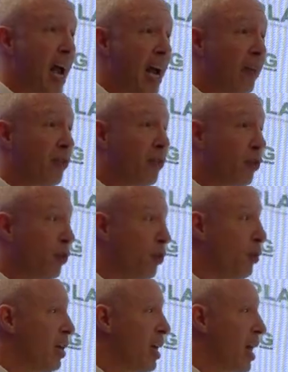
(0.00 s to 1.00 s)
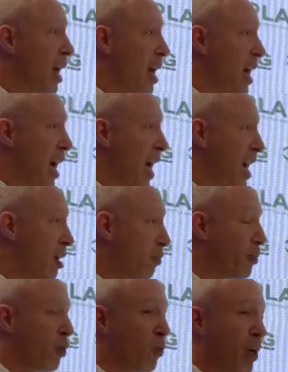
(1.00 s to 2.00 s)
and to uh,
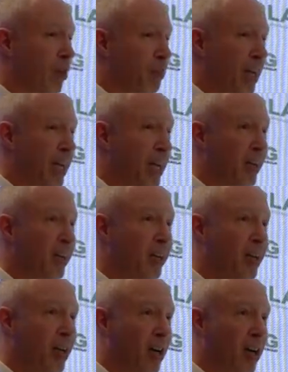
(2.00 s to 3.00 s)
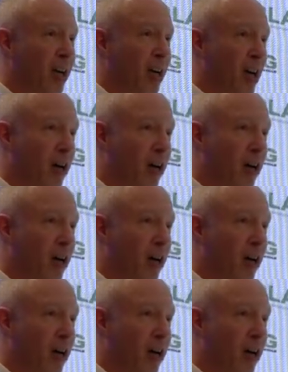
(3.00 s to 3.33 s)
help the well-being uh,